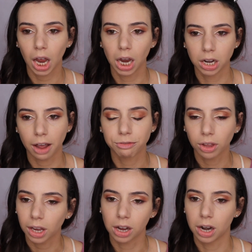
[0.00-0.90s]
and I
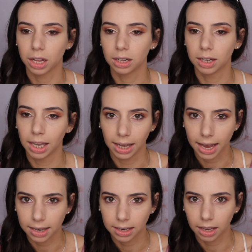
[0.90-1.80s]
feel like I got it late.